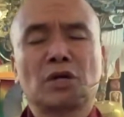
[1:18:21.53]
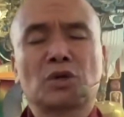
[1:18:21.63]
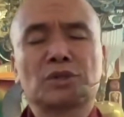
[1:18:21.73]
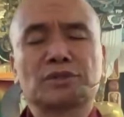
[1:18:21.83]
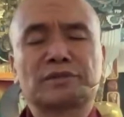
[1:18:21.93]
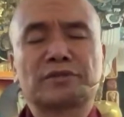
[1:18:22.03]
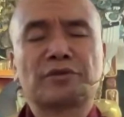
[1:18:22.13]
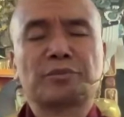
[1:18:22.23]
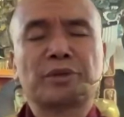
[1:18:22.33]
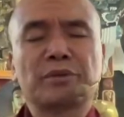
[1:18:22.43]
Causes of
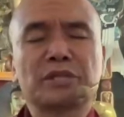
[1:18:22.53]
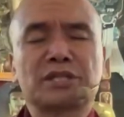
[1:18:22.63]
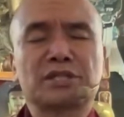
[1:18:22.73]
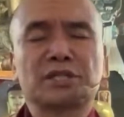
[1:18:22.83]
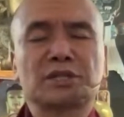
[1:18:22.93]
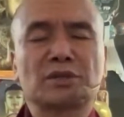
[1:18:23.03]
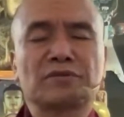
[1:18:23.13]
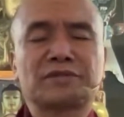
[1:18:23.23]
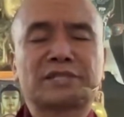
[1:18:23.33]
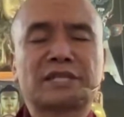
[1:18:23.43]
suffering primarily consisting
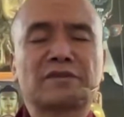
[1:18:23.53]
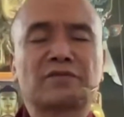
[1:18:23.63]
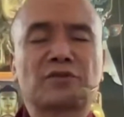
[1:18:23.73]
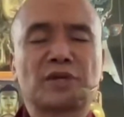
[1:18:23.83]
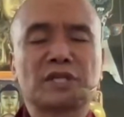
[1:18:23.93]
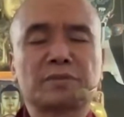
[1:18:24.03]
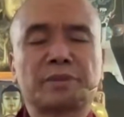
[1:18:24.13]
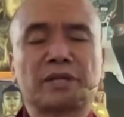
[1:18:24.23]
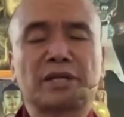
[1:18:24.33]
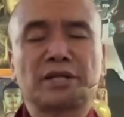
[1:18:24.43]
of
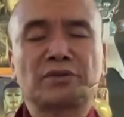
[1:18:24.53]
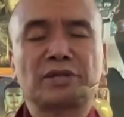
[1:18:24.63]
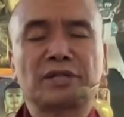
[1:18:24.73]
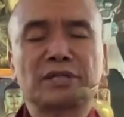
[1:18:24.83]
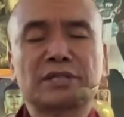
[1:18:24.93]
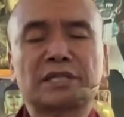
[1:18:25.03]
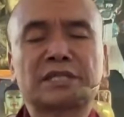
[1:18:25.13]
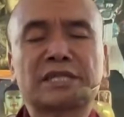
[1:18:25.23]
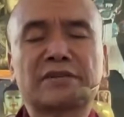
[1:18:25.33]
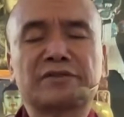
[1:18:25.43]
self-grasping ignorance
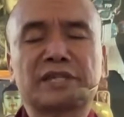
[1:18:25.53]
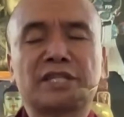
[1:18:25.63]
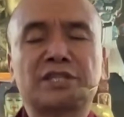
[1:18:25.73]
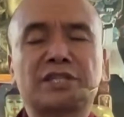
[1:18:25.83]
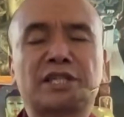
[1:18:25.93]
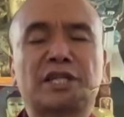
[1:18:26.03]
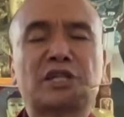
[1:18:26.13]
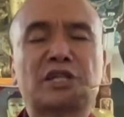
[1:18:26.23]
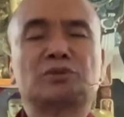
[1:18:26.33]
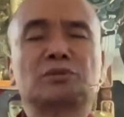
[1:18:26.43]
and self-centered
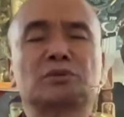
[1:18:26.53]
attitude.